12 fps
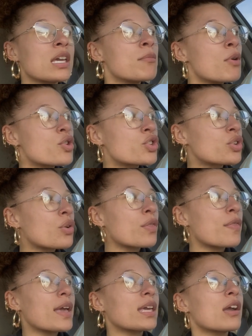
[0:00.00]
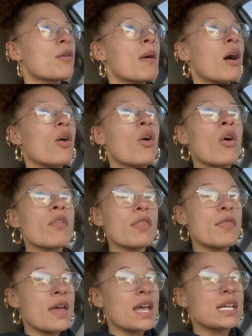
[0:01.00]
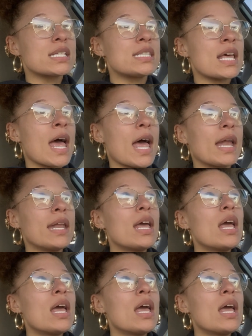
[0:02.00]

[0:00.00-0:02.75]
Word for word: emotional thinking about all the things that